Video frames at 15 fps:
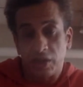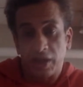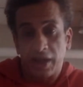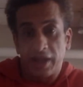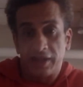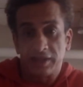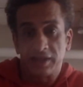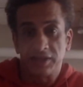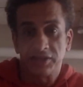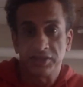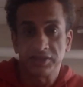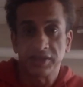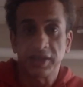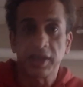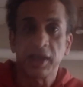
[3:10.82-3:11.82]
handling
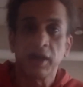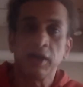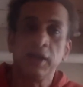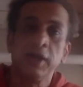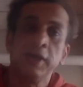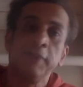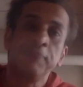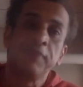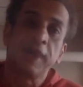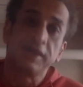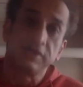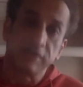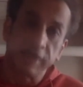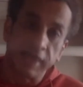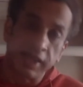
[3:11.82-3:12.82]
this data
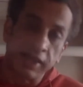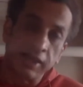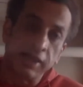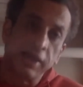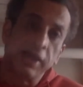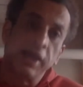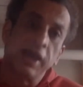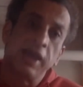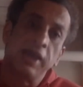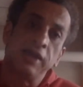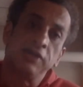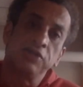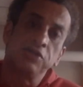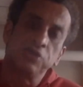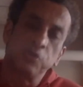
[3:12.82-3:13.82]
at scale.
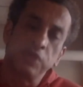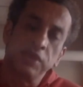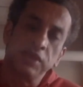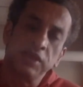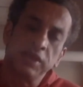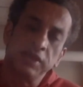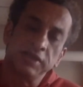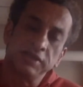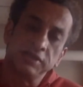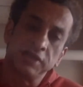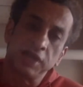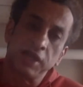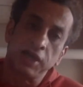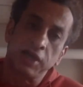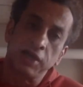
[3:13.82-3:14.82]
And three is
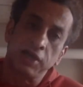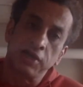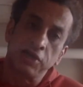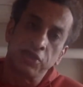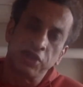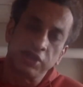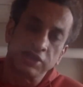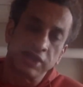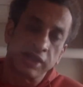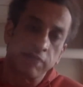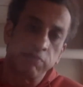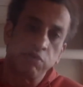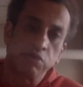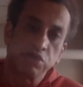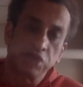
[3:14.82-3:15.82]
things
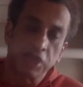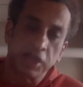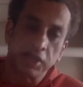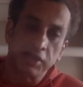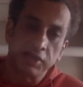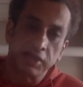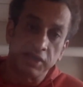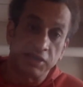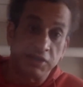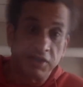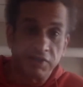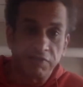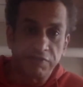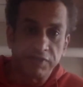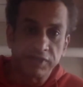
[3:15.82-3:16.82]
like blockchain
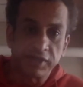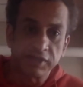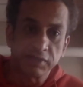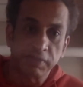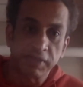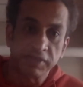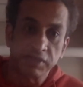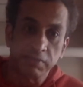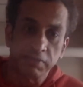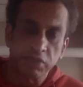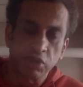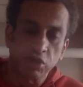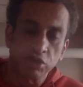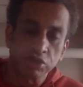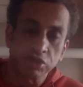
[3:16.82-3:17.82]
in a fintech space and
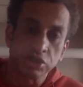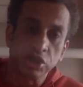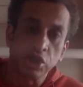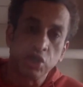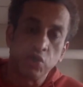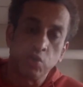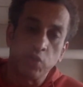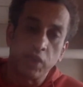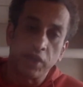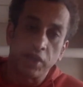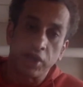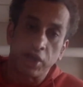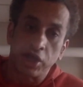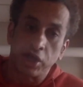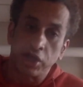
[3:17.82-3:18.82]
beyond, where
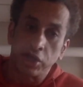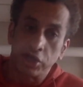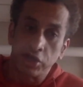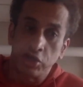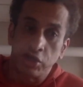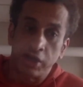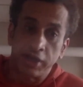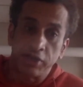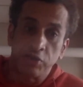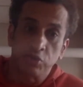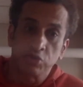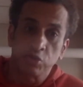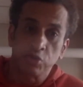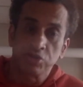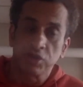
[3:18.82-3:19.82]
new
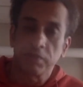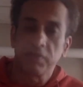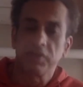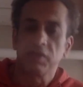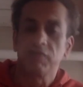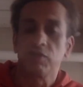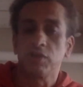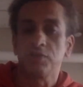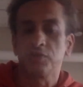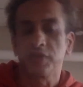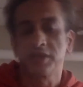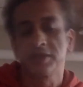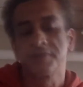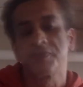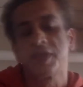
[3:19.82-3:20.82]
solutions have been developed,
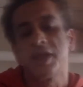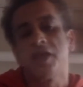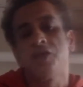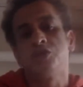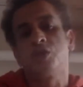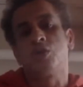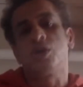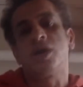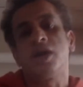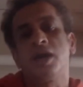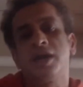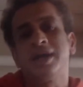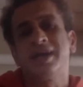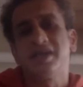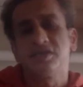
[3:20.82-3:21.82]
right? So
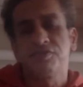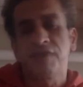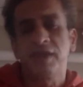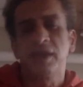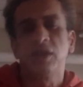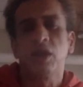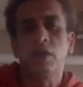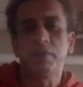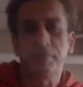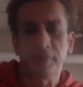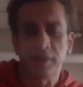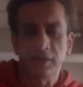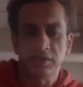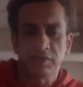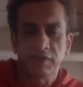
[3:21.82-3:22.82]
it's fairly
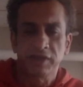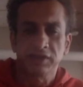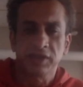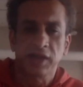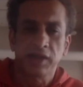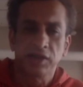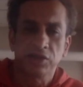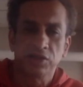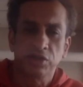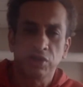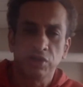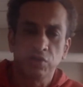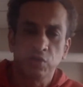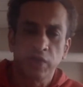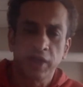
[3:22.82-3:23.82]
open as far as a
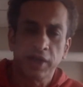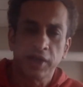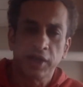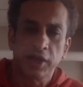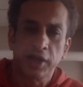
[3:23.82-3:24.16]
hackathon, where